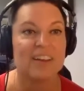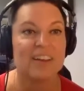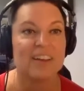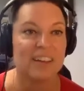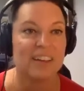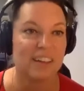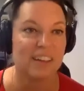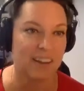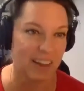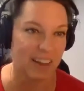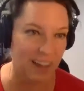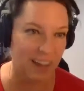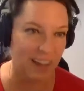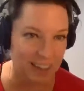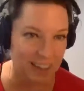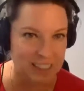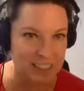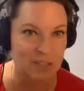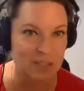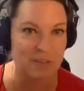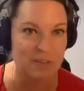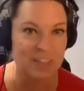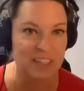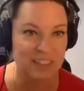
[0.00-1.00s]
It has
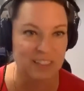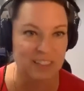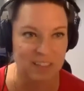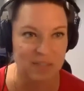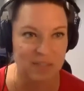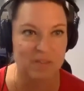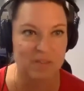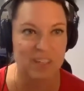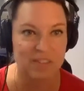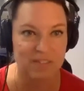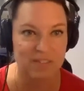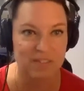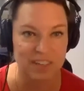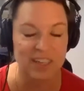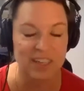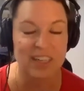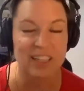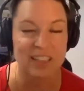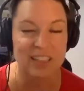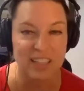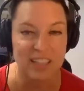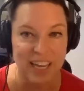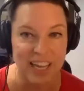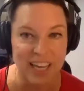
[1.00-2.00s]
to be something very
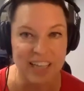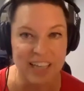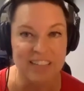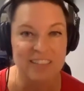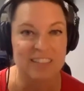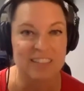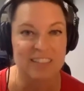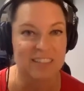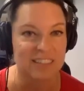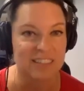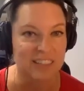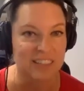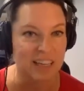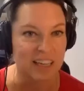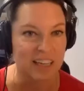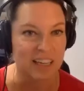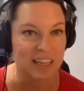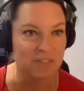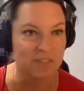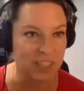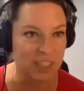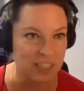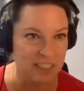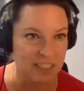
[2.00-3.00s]
light, like
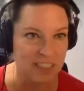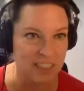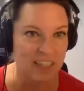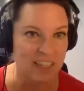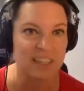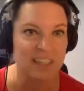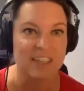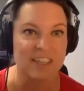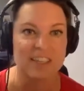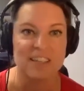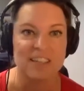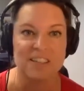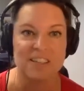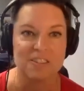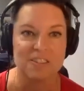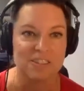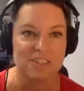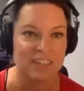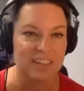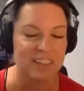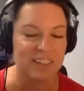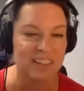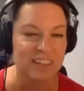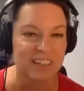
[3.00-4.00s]
fiction,
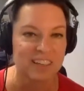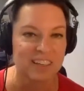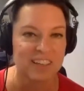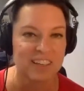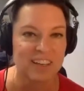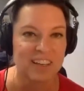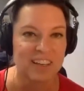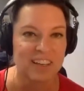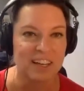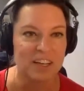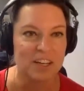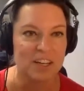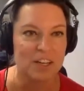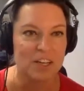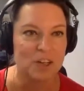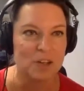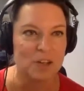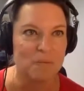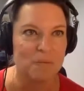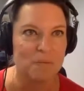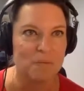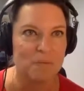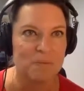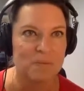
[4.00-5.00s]
or
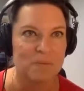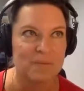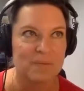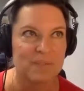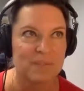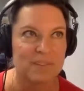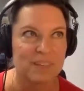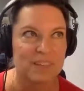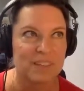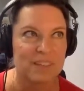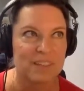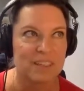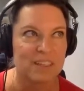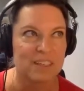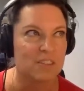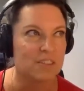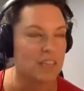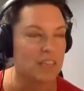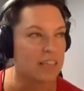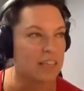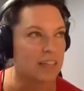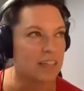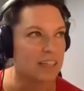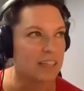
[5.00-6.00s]

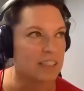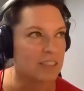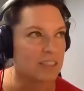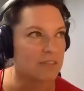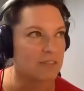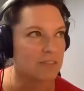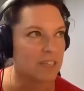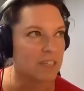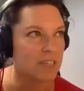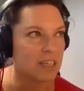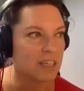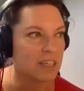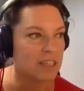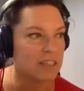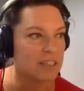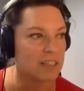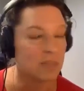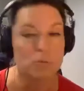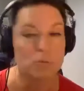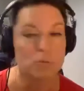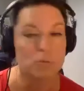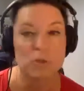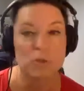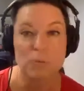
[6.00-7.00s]
I like to read
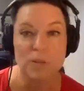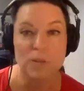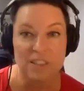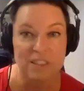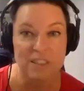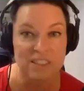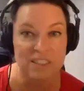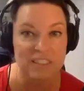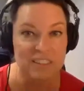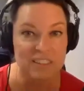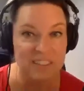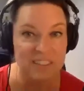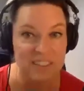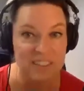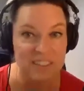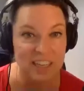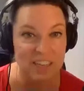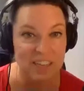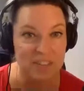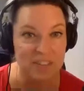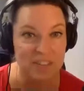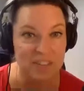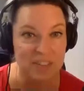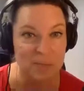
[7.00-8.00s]
some spiritual stuff
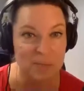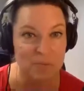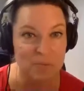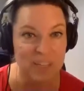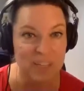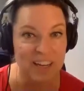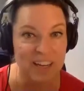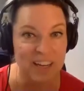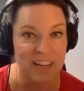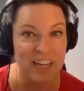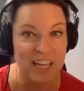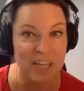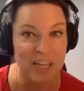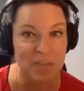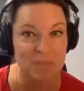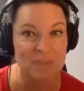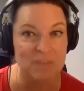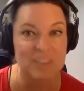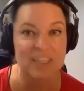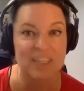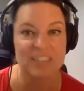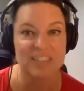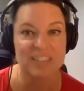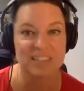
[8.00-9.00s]
sometimes.
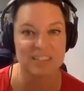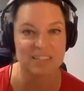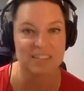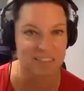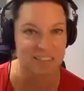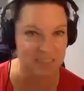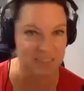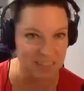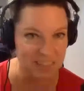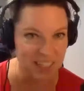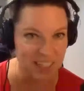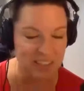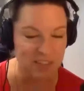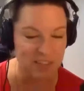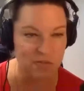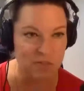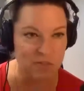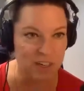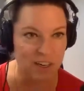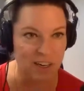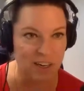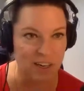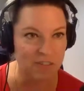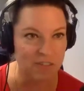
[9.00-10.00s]
That's
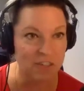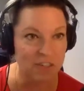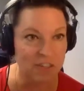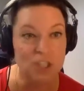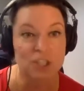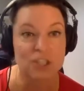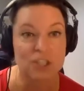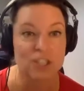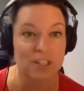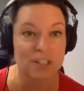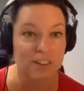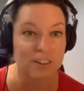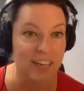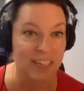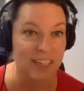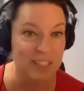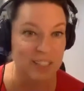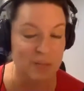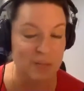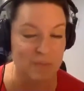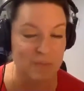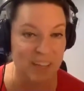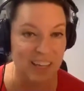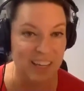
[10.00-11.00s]
very reassuring
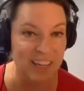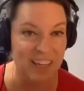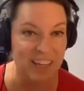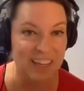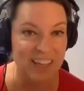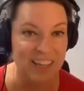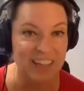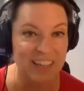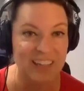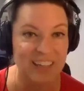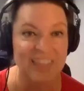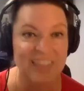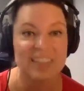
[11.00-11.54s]
to me.